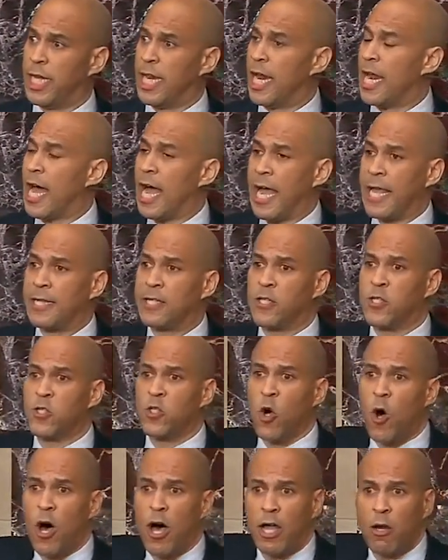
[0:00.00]
and I
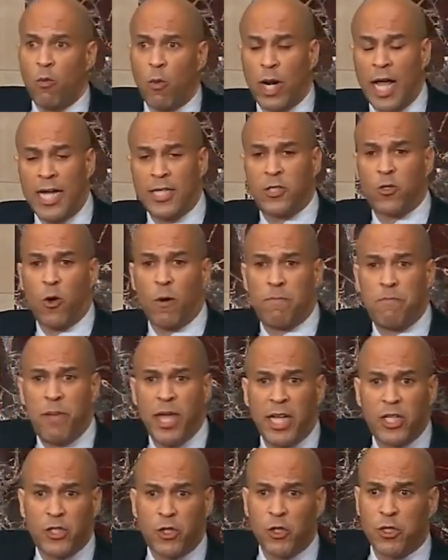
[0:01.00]
saw it when I saw
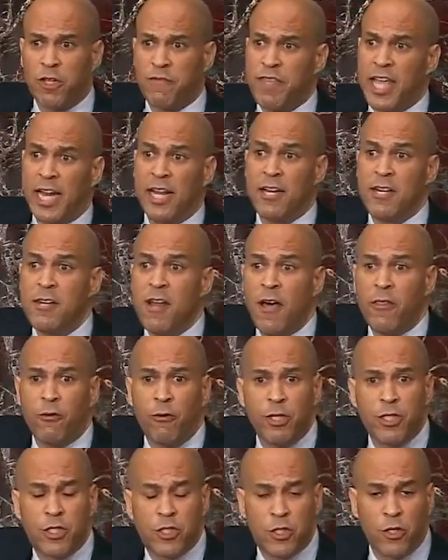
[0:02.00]
pictures of yet
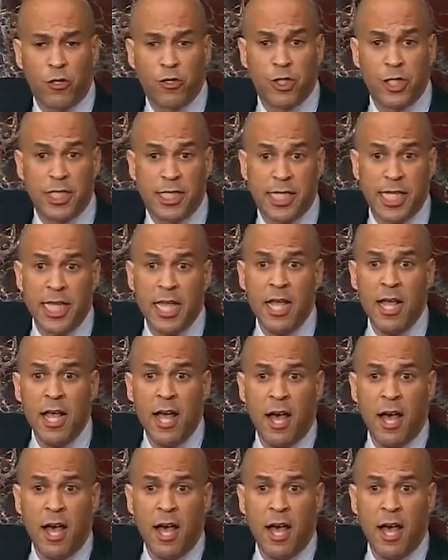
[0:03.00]
another insurgency,